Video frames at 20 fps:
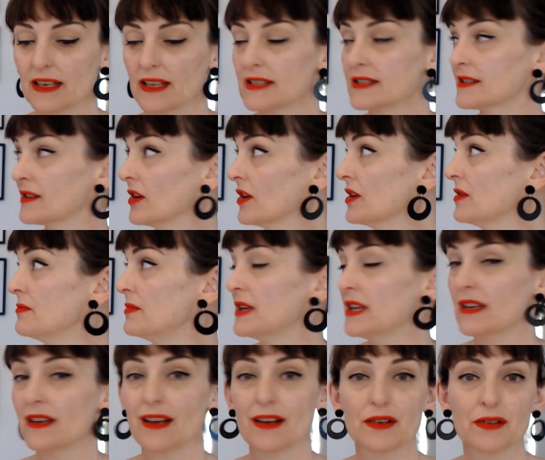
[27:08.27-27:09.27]
It's going to
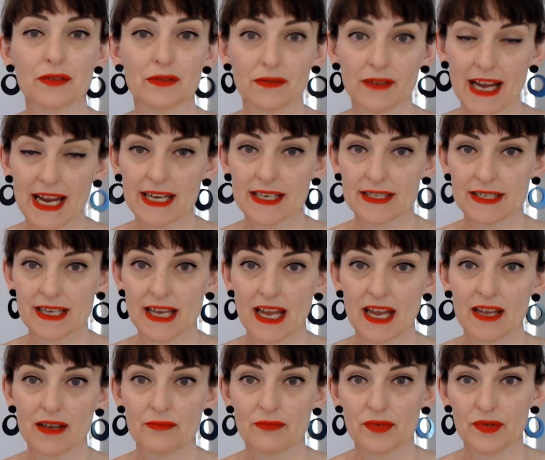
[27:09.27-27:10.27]
be a great
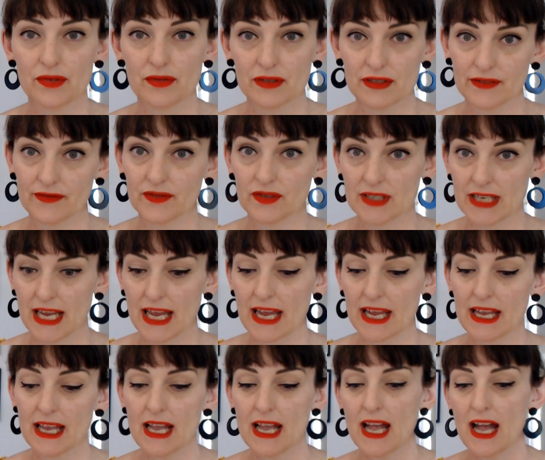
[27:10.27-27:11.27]
day, a beautiful day,